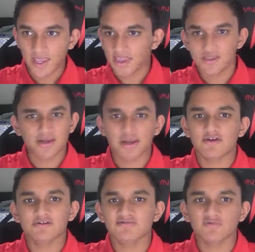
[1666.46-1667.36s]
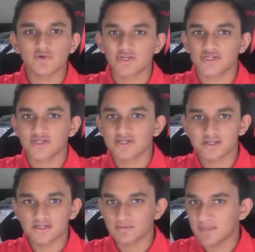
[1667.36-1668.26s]
And then the narrative switched. It
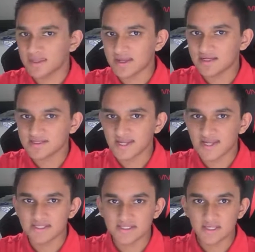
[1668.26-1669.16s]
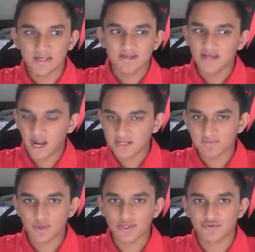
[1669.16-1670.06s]
doesn't make any sense.
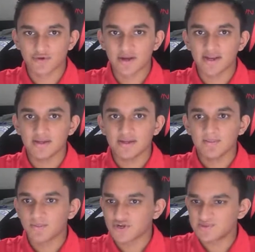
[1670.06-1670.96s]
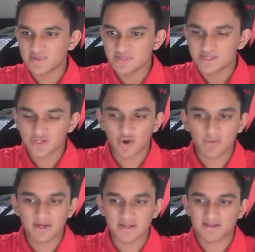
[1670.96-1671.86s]
Giannis played great. There's been
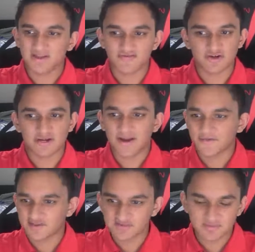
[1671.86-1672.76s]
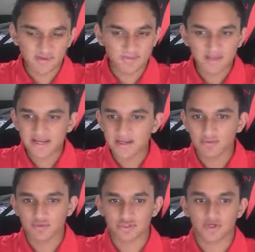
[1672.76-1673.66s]
so many different narratives. The
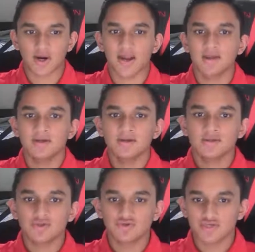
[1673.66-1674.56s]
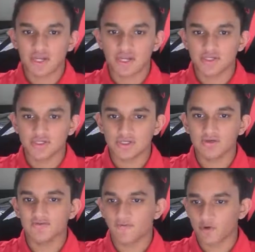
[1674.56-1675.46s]
media will try to change
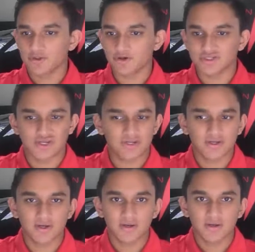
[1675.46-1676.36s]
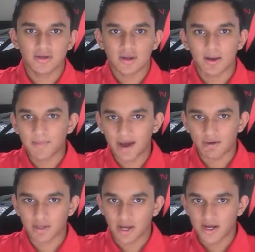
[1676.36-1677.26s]
it for their agenda
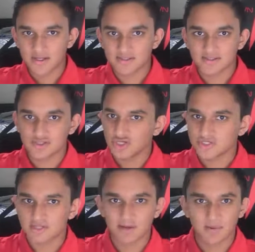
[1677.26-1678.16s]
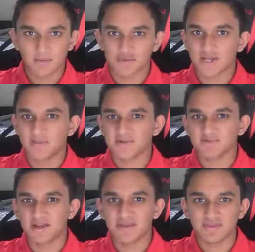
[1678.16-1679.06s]
about Giannis just to come up with
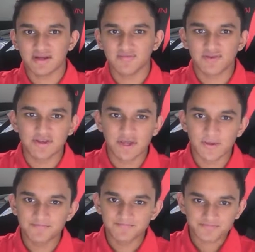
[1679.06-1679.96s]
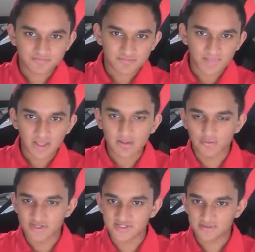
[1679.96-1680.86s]
topics. But at the end of the day,
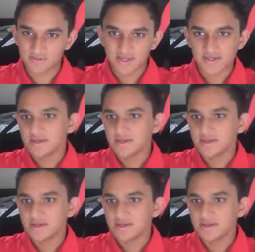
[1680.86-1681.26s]
listen,